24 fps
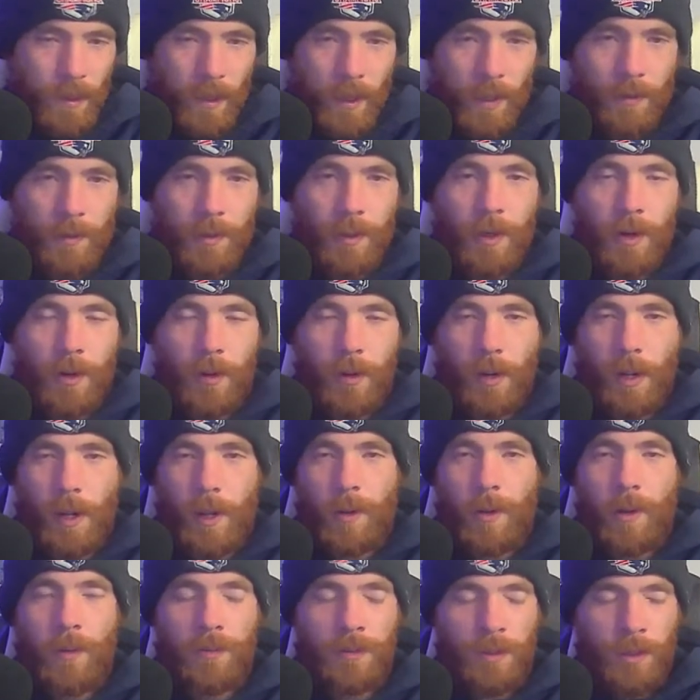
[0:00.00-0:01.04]
And you know what
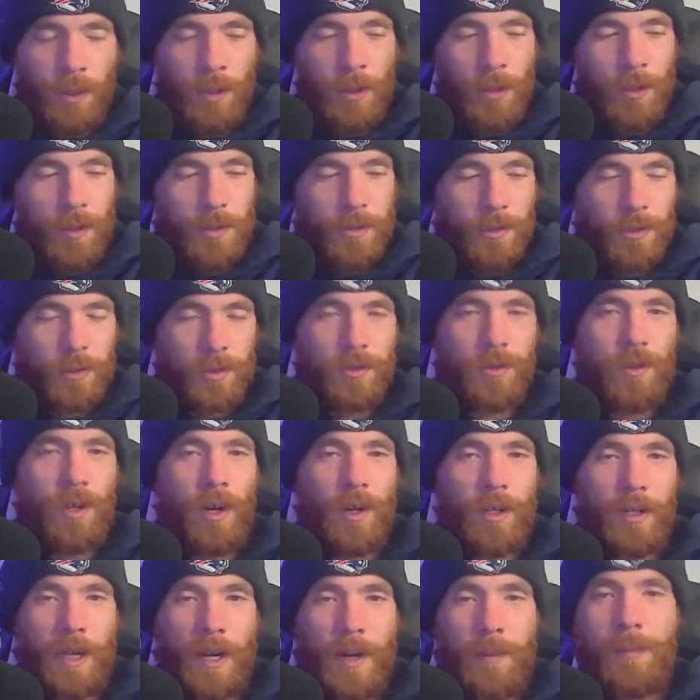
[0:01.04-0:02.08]
I love to do is just
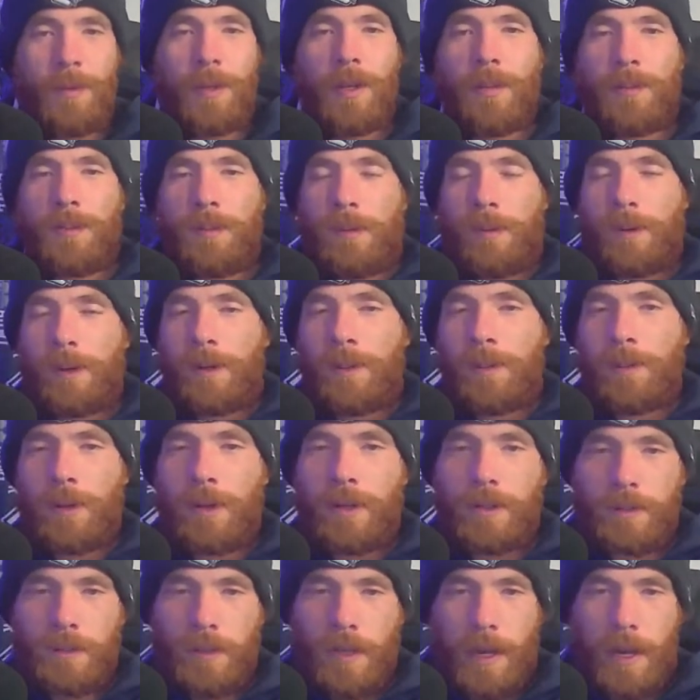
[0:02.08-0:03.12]
dunk on people when I'm
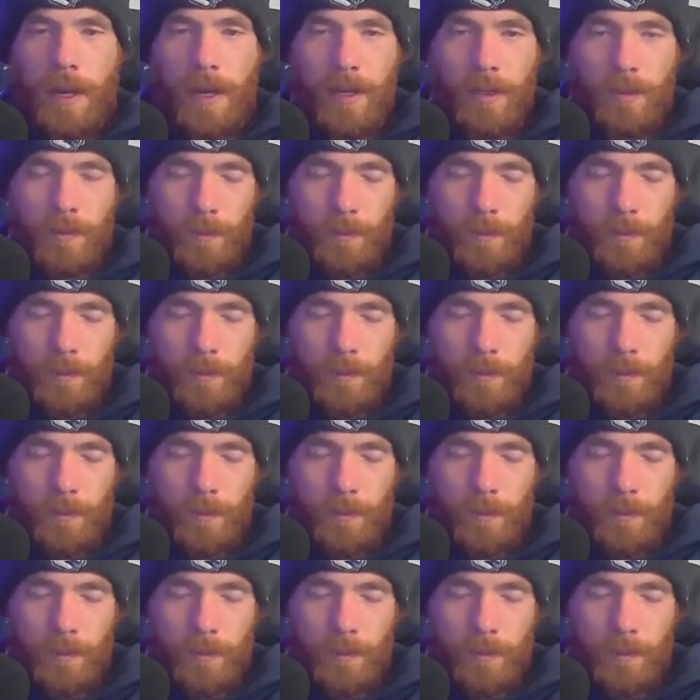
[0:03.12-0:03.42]
like, yeah.